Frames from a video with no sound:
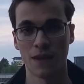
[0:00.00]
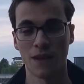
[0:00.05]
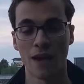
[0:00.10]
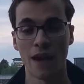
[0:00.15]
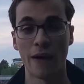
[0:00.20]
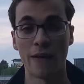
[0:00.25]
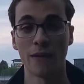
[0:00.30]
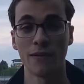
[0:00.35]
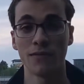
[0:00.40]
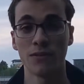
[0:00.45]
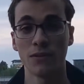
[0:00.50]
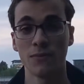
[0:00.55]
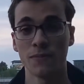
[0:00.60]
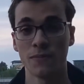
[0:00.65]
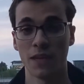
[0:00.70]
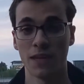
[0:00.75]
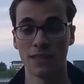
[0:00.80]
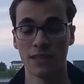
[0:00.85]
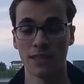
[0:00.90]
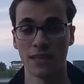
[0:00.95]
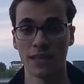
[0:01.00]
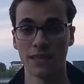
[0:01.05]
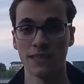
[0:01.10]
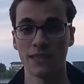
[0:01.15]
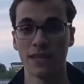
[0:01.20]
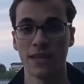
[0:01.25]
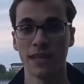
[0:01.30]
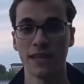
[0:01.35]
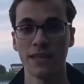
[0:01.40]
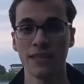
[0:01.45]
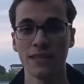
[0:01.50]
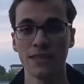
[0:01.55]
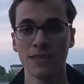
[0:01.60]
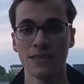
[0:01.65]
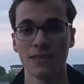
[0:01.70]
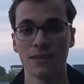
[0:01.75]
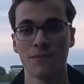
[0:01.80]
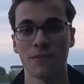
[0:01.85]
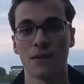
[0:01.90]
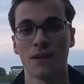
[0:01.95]
However, in the
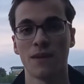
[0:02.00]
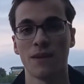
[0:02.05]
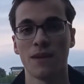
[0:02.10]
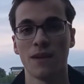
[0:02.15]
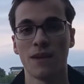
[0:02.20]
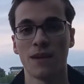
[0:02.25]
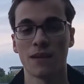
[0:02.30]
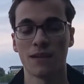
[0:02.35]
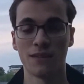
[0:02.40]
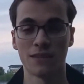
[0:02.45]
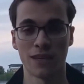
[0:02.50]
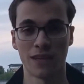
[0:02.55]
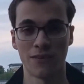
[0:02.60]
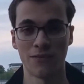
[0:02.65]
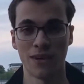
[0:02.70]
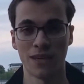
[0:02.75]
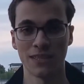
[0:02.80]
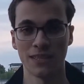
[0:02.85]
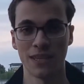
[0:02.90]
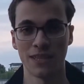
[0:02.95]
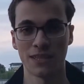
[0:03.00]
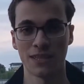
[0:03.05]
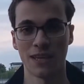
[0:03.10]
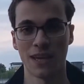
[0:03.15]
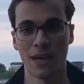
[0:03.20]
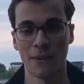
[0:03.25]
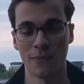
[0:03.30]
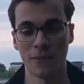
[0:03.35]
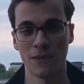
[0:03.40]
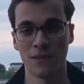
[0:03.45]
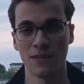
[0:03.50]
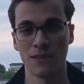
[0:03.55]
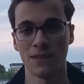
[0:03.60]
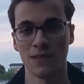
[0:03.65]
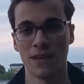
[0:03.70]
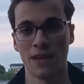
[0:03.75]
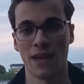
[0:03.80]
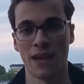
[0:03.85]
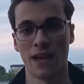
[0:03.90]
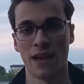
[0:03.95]
1980s, containerization happened
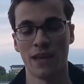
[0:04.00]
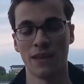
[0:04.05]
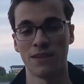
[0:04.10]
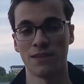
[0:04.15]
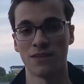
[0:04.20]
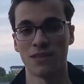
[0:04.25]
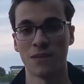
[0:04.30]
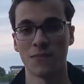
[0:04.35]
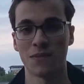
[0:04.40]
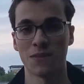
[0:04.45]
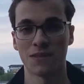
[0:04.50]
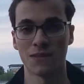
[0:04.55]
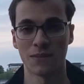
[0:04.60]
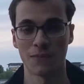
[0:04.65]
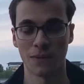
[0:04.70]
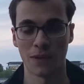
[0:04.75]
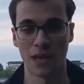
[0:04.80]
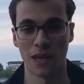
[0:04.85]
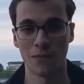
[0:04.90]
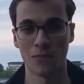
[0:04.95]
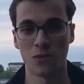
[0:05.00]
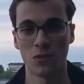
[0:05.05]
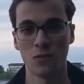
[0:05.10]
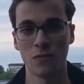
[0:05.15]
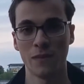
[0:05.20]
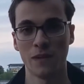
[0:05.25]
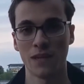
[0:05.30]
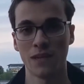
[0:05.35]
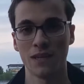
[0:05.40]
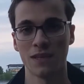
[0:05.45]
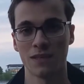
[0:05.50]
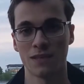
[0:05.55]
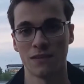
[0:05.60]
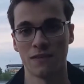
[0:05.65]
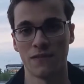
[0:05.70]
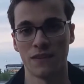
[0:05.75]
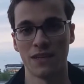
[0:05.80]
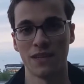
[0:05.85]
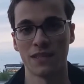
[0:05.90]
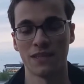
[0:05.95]
and the ships became too big to
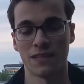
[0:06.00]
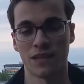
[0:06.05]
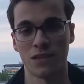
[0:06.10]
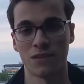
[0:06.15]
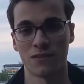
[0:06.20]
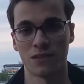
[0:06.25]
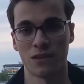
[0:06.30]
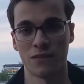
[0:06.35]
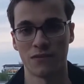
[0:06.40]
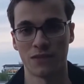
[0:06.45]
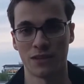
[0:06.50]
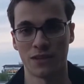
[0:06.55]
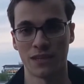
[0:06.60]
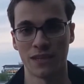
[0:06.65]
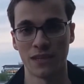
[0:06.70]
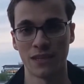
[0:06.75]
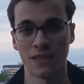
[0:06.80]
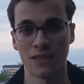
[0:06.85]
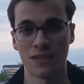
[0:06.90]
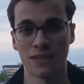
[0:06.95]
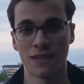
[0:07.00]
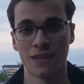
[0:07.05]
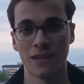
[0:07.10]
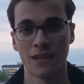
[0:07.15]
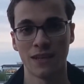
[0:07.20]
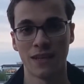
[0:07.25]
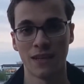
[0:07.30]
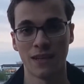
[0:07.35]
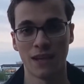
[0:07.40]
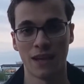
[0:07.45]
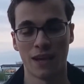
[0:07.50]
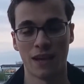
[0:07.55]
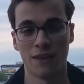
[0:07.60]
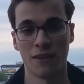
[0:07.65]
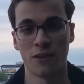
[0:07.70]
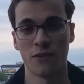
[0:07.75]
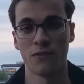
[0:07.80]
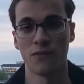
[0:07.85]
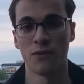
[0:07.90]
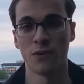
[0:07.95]
fit inside of Salford Quays, and
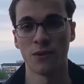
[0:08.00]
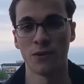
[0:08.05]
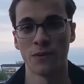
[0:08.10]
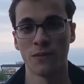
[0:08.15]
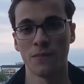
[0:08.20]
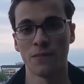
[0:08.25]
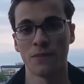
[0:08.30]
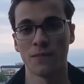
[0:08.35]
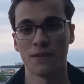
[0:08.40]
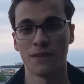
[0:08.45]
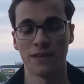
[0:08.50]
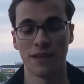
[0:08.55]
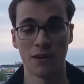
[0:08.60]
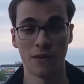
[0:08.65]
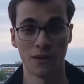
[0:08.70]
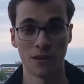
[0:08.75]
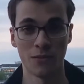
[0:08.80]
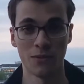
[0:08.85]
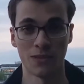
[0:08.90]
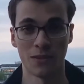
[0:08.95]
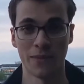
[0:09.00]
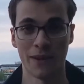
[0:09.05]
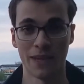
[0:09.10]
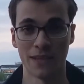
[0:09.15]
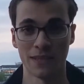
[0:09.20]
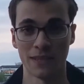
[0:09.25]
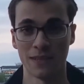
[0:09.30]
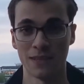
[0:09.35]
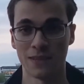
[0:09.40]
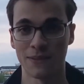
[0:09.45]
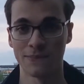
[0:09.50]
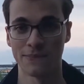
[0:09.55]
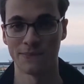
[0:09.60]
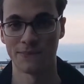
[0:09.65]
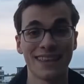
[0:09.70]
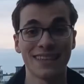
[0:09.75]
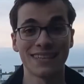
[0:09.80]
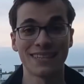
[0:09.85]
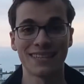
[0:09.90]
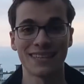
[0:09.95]
therefore the area was abandoned.
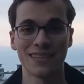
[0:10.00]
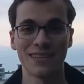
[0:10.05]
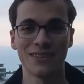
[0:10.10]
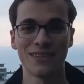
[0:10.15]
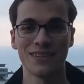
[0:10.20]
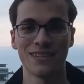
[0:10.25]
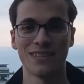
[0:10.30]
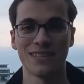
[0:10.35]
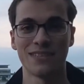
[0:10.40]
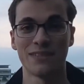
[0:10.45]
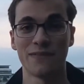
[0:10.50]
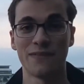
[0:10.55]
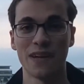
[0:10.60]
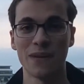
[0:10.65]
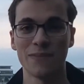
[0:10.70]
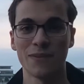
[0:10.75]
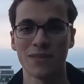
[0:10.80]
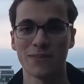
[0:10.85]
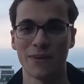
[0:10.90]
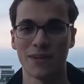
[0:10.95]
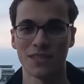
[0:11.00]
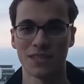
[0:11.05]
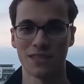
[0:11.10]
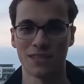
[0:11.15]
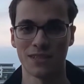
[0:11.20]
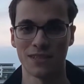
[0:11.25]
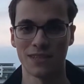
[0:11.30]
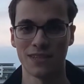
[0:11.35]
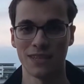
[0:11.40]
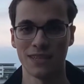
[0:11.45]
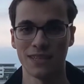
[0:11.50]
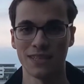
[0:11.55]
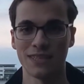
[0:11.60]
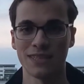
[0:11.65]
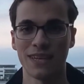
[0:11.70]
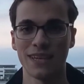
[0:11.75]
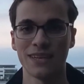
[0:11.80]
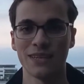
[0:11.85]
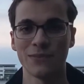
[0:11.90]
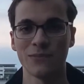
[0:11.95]
This here is the famous Manchester United
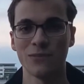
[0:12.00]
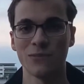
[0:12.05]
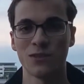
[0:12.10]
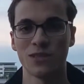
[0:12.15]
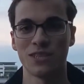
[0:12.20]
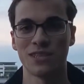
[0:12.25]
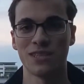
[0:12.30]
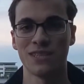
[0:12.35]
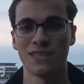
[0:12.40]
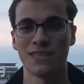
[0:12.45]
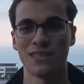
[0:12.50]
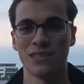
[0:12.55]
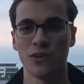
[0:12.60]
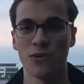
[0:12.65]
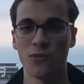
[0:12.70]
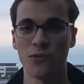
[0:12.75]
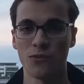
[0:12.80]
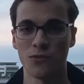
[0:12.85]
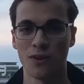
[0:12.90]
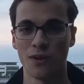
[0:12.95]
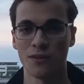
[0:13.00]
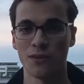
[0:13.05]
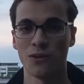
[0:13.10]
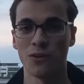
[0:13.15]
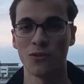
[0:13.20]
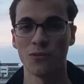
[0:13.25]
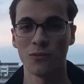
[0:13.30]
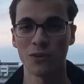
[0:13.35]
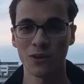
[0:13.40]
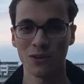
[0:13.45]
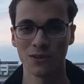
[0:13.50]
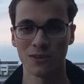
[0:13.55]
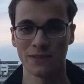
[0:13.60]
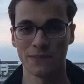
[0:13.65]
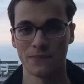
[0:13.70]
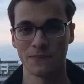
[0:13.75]
Stadium, which is known throughout the whole world.